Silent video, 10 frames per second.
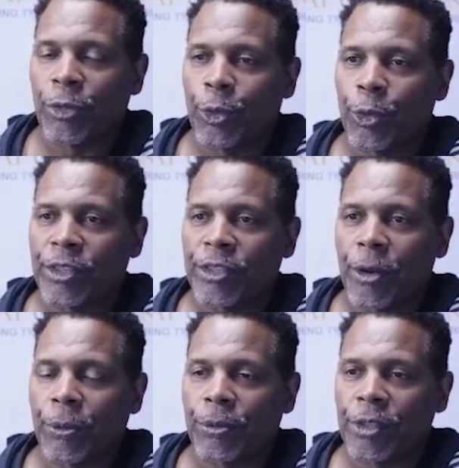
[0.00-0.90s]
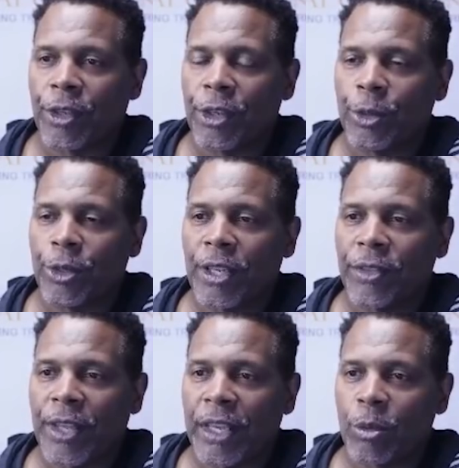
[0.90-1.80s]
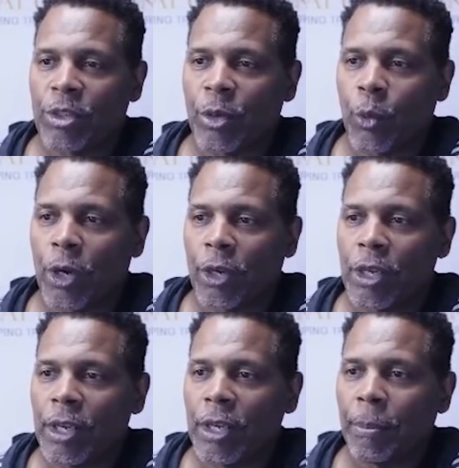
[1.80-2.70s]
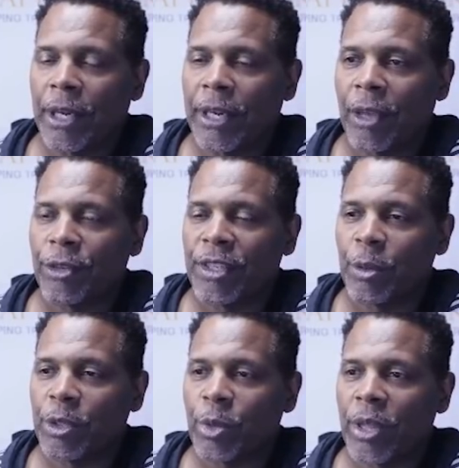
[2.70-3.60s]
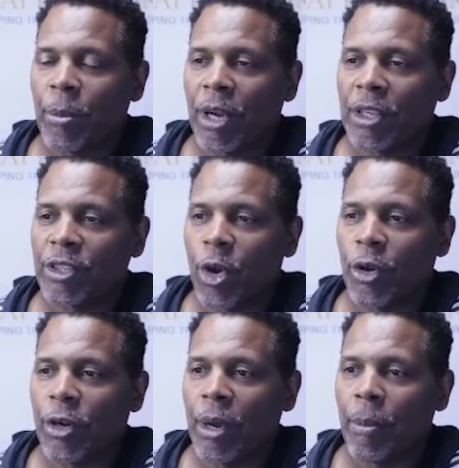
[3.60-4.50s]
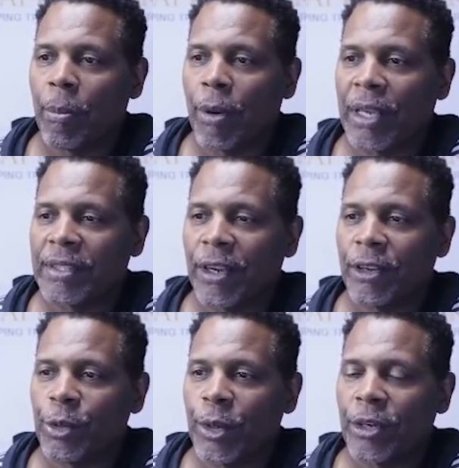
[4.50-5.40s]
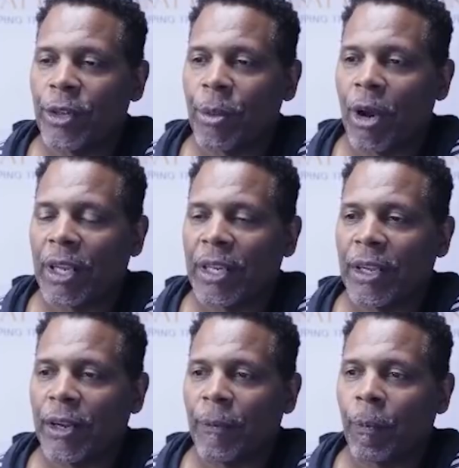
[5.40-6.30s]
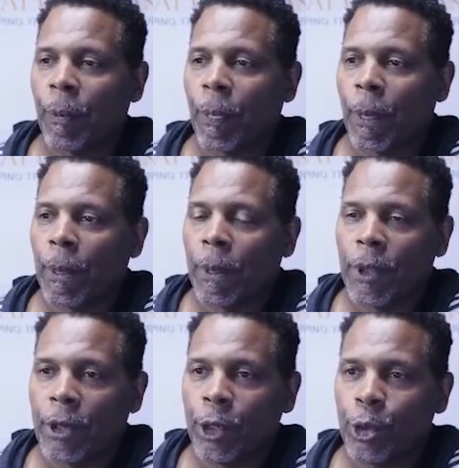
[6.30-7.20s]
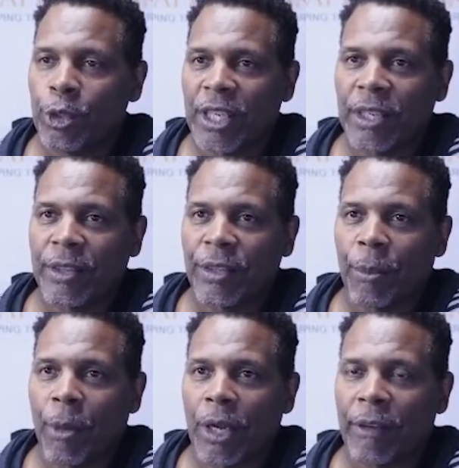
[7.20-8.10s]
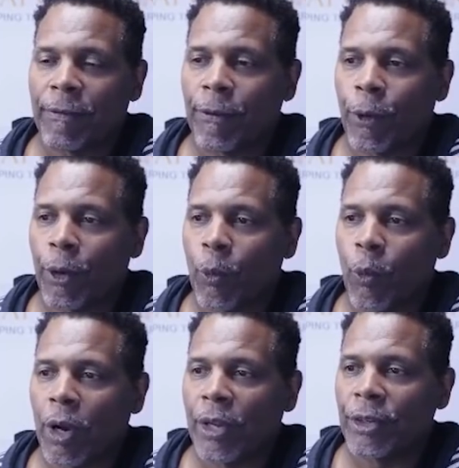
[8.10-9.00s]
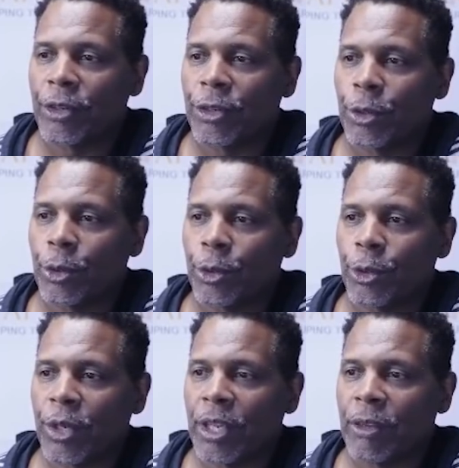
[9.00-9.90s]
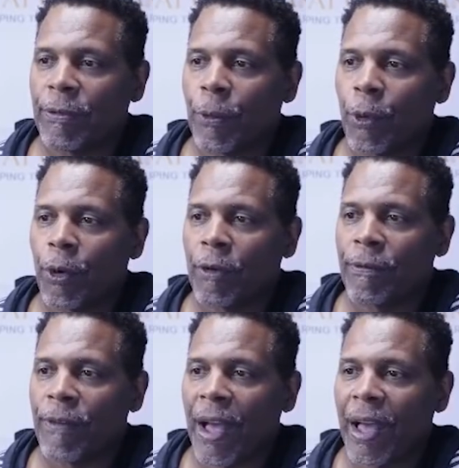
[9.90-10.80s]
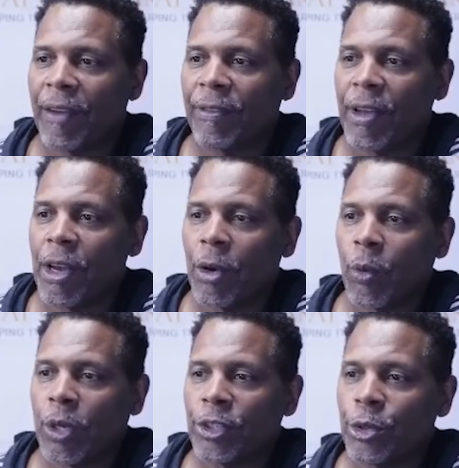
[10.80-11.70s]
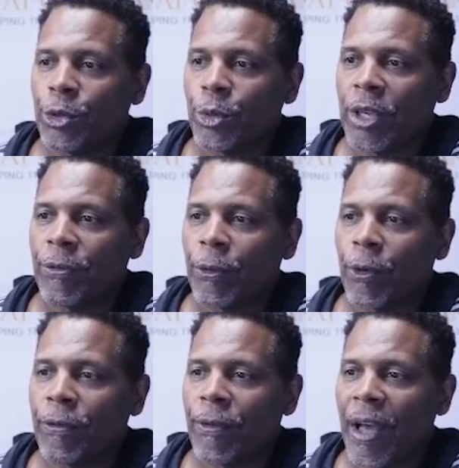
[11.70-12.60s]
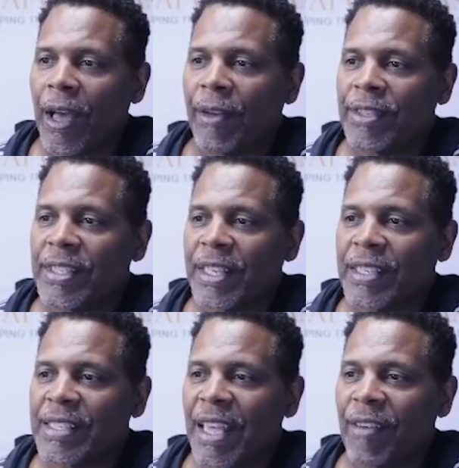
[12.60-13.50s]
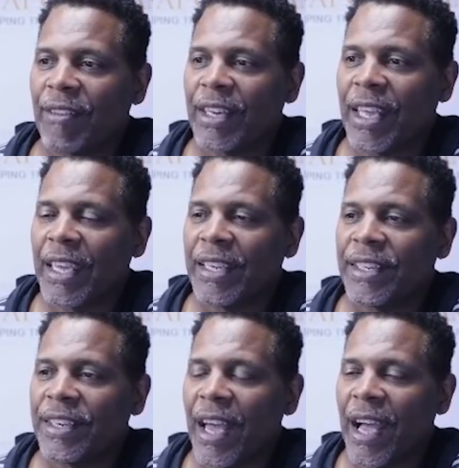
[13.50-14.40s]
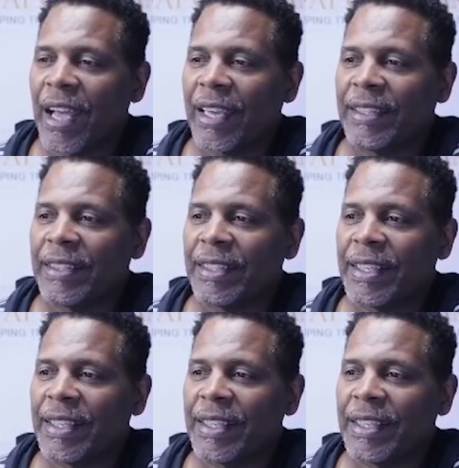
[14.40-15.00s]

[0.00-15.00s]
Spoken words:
through the zone. So you didn't think it was going to work, but now you see which way the market's going. Breaks here, you enter the market here. You're losing the market for 1, 2, 3, 4, 5. 1, 2, 3, 4, 5, 6, 7, 8, 9,